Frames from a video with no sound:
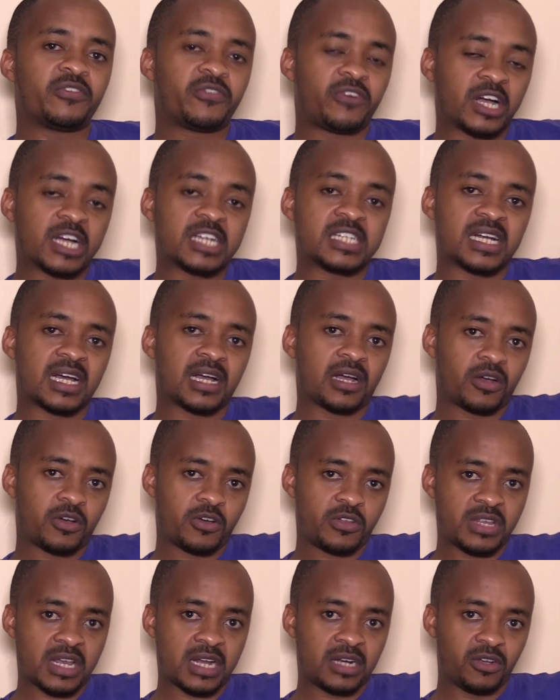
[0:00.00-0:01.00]
factor
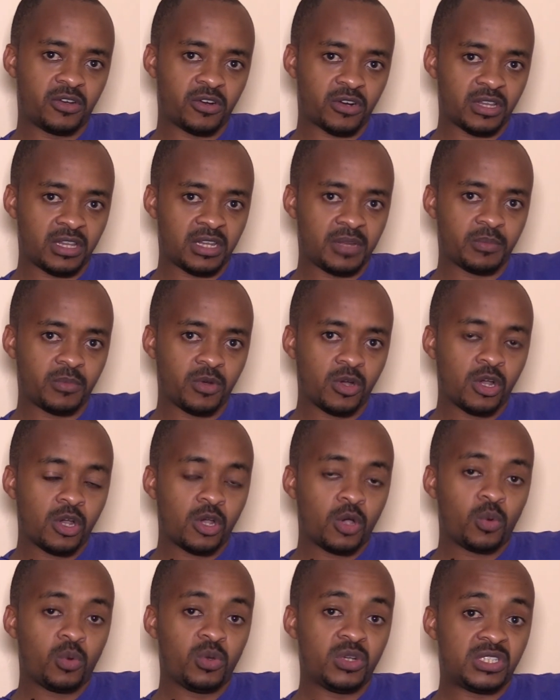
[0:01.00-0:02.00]
on the algorithm,
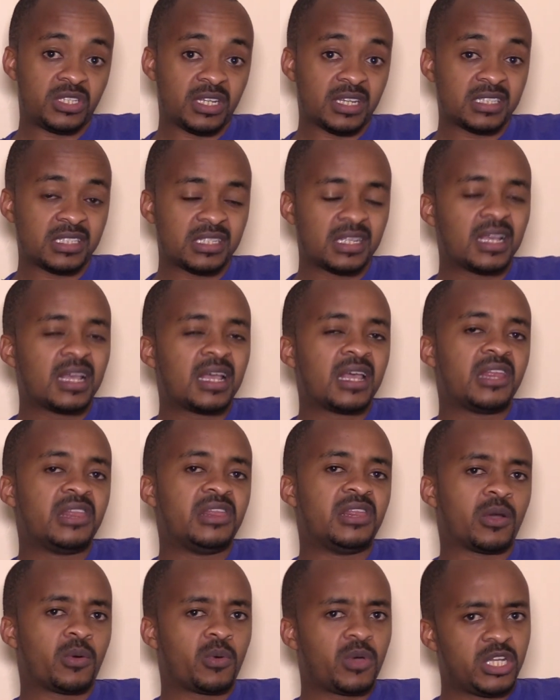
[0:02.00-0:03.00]
which is
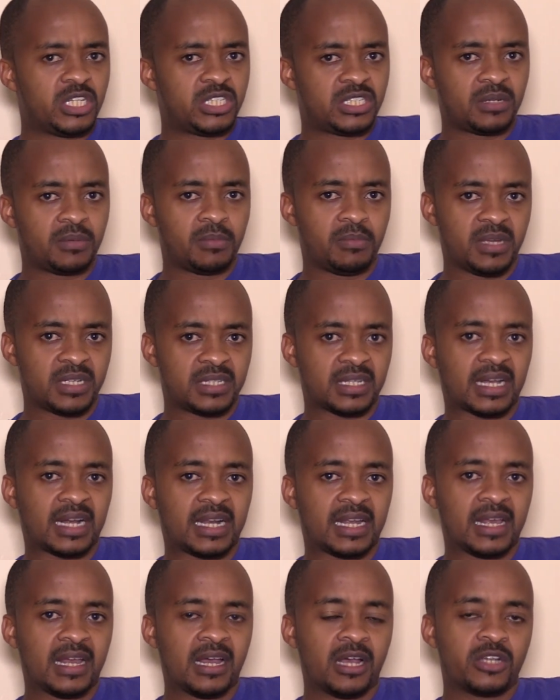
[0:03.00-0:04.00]
the weight
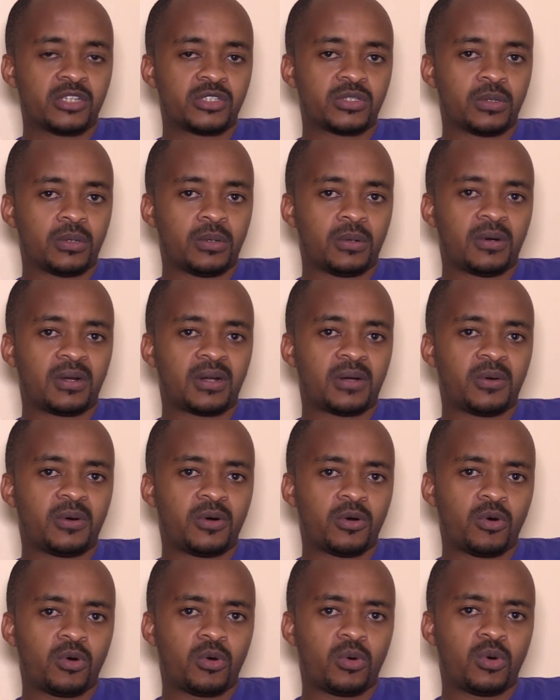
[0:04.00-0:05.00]
basically. So
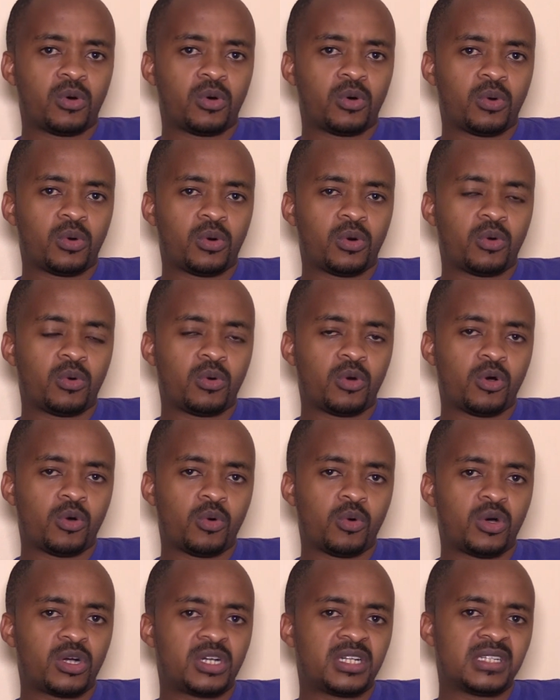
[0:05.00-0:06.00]

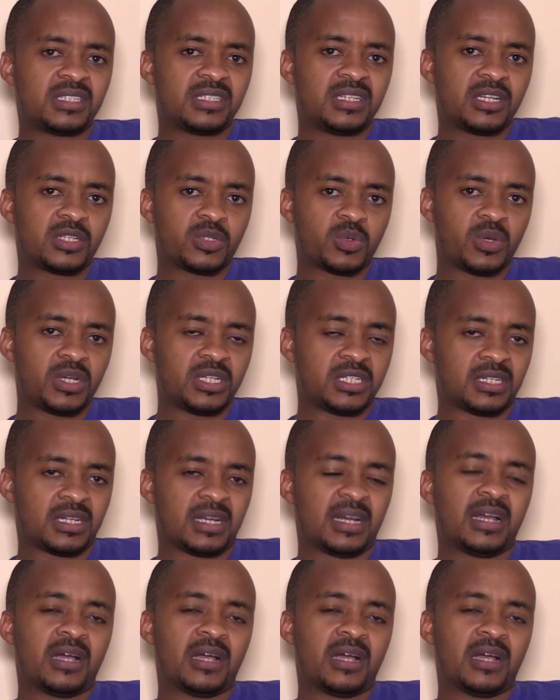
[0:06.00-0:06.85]
what is this weight?